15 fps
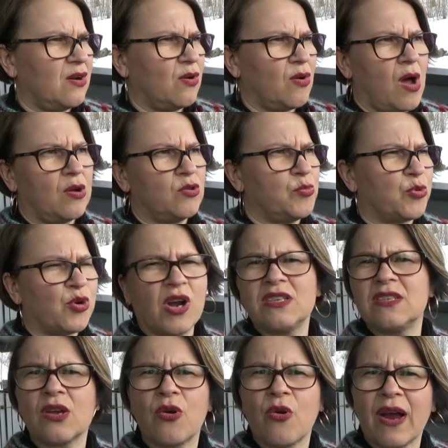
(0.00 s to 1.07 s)
don't know how to
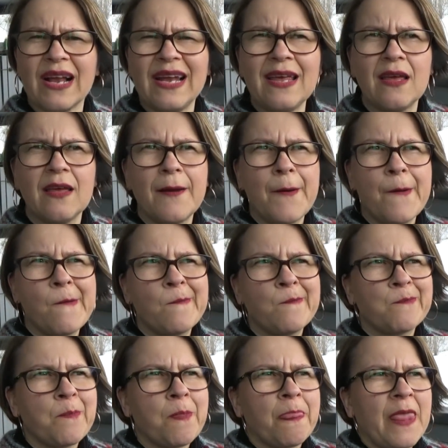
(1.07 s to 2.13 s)
pronounce it correctly.
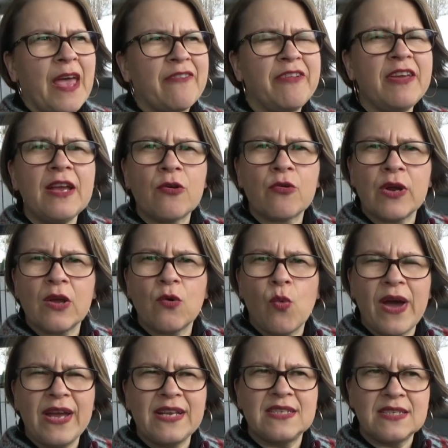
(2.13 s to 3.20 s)
Fingering
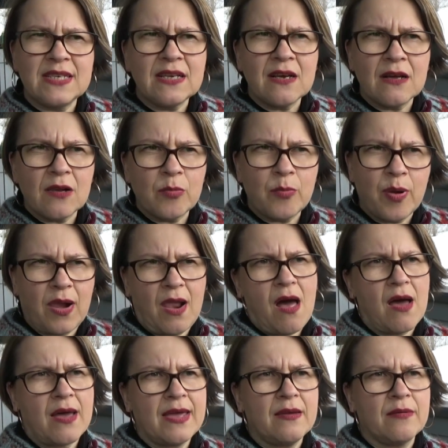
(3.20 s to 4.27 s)
weight single
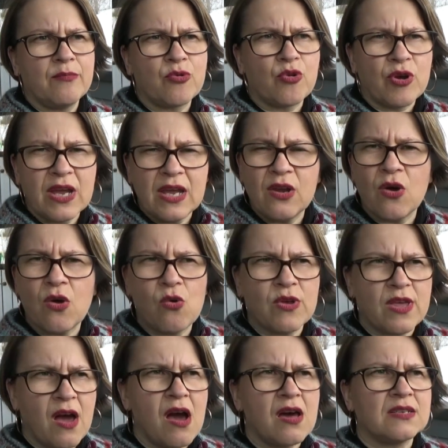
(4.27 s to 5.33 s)
ply merino
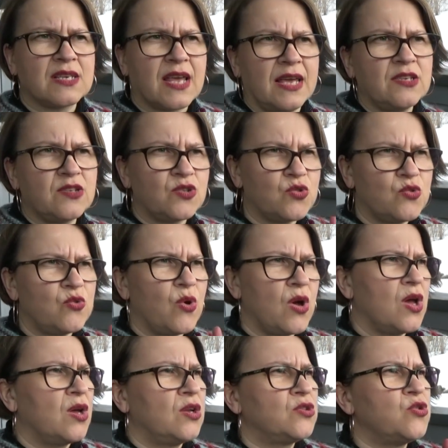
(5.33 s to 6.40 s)
yarn skeins, two
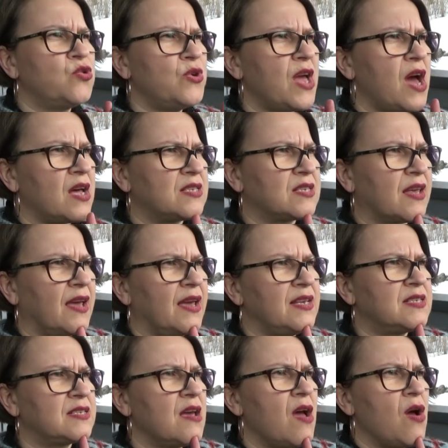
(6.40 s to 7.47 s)
yarn
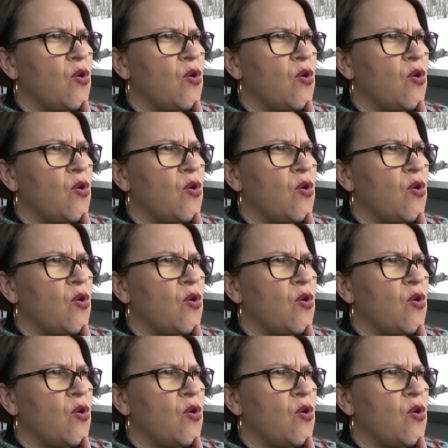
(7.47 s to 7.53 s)
skeins.